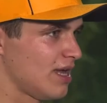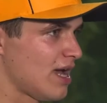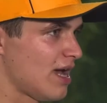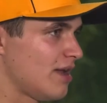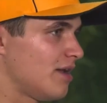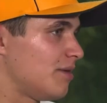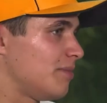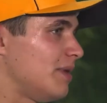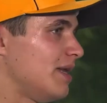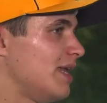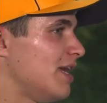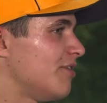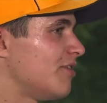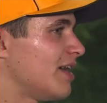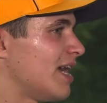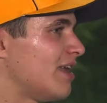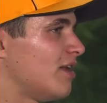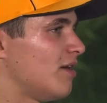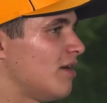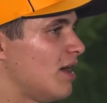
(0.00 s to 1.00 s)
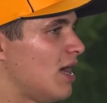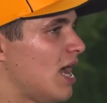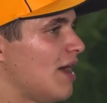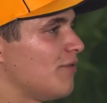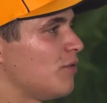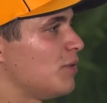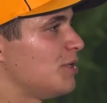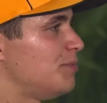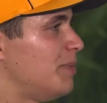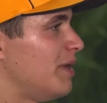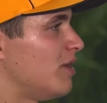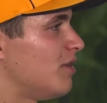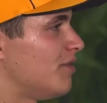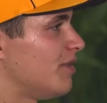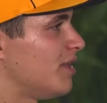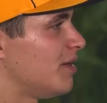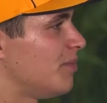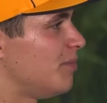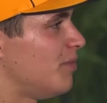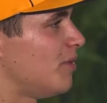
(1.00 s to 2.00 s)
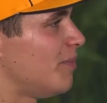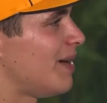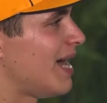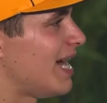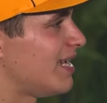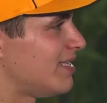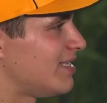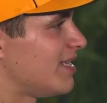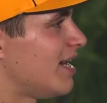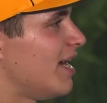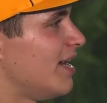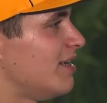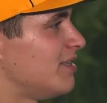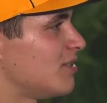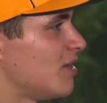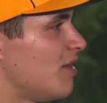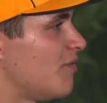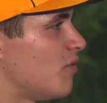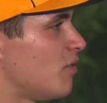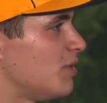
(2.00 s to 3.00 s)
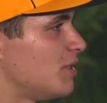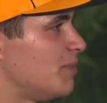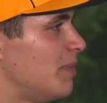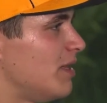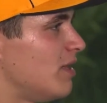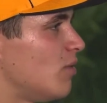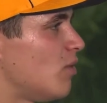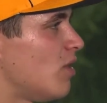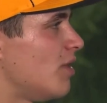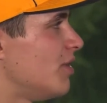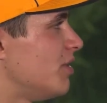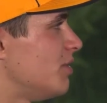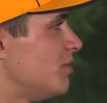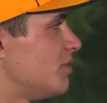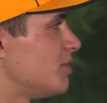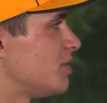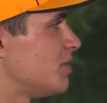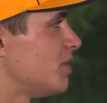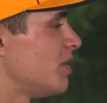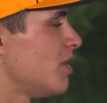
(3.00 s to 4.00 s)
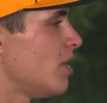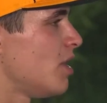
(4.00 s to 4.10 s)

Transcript: and here again. I've always been on the bad side, so I've always been the one who's